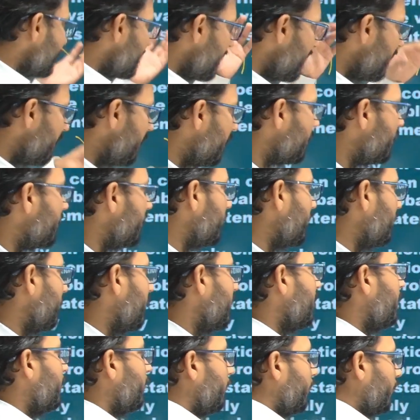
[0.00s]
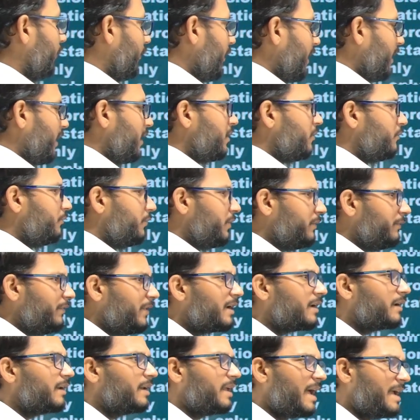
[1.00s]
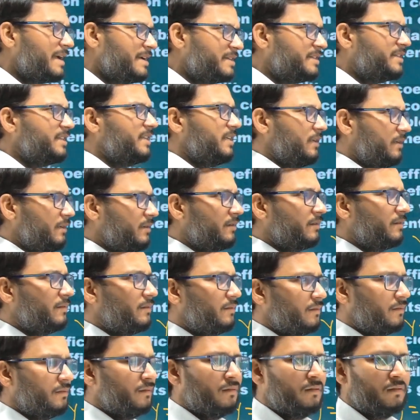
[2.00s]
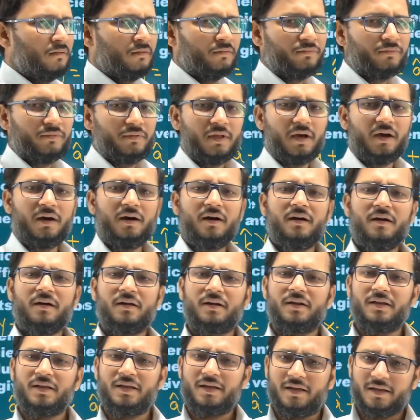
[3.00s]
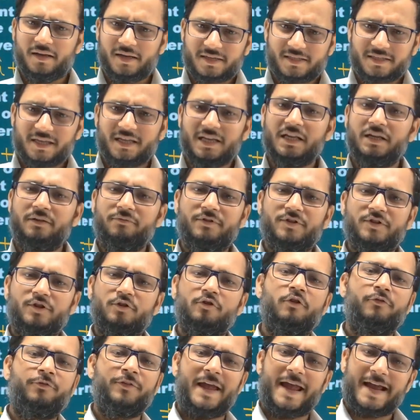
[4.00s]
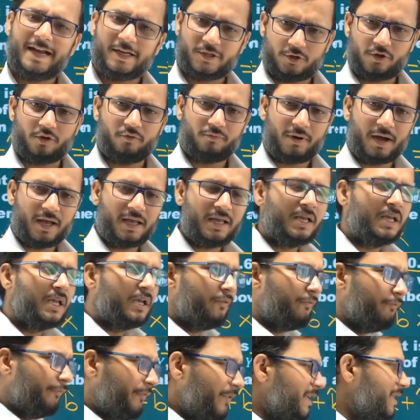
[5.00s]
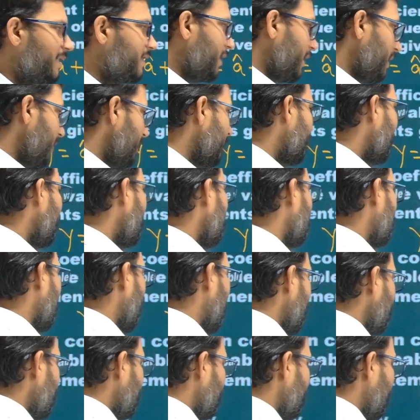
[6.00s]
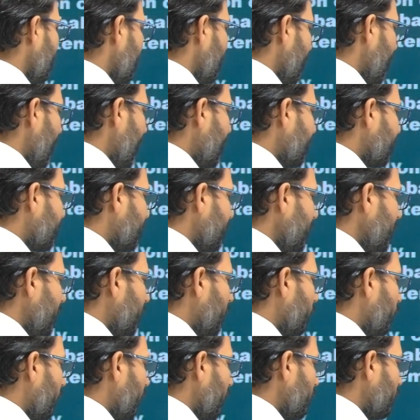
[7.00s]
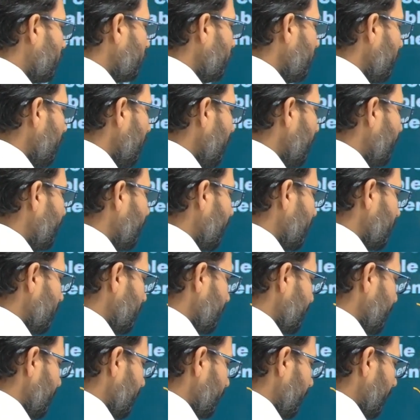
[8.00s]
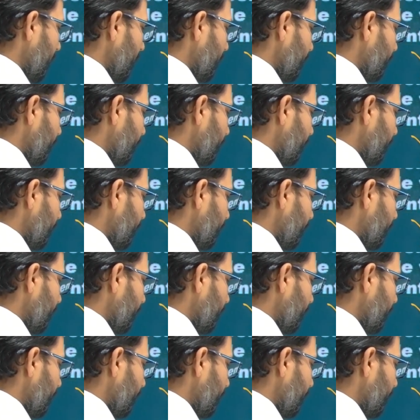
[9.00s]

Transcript: another, when we were writing the regression equation of x on y, we generally write x equal to a plus by.